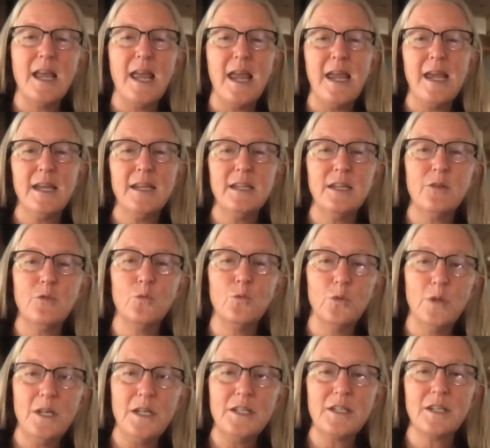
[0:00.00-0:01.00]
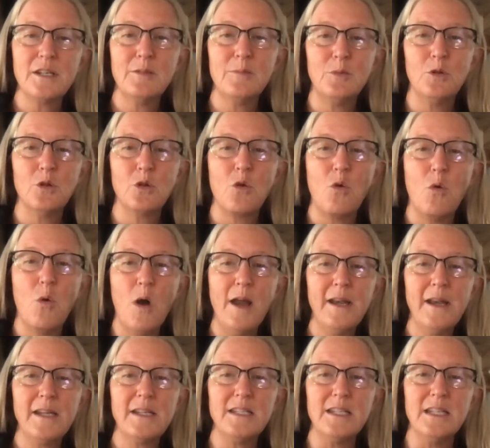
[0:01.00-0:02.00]
And in reasonable
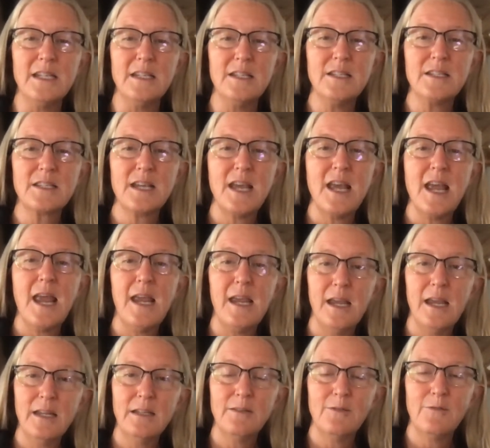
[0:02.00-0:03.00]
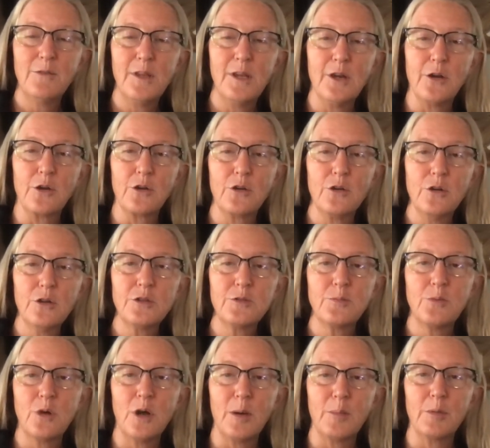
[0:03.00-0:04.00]
quantities, and if they are
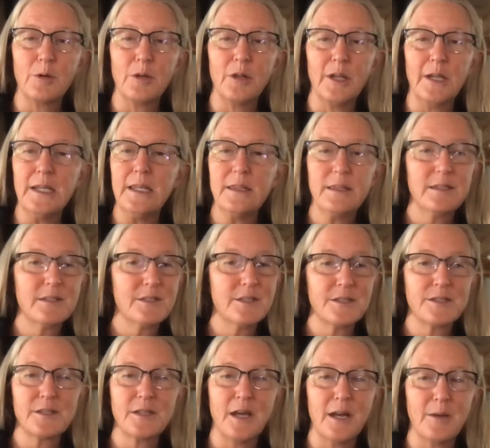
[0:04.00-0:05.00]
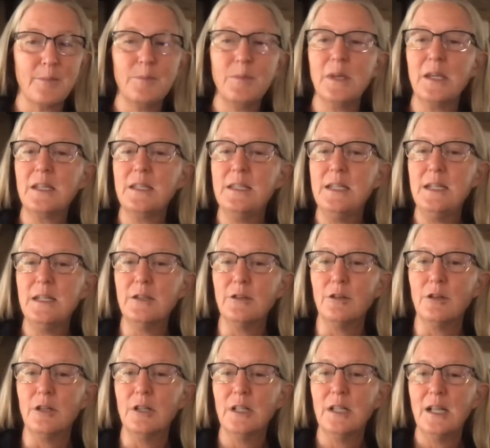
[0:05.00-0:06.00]
cooked properly, this is not a big
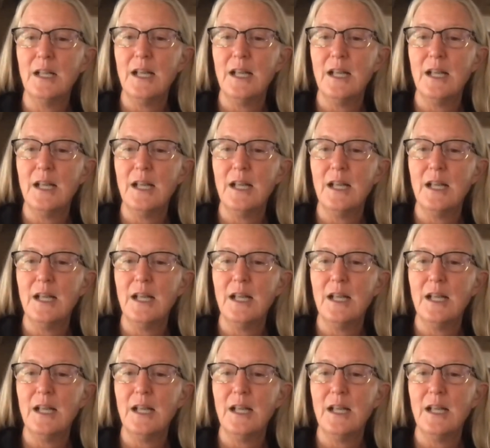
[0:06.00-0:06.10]
deal.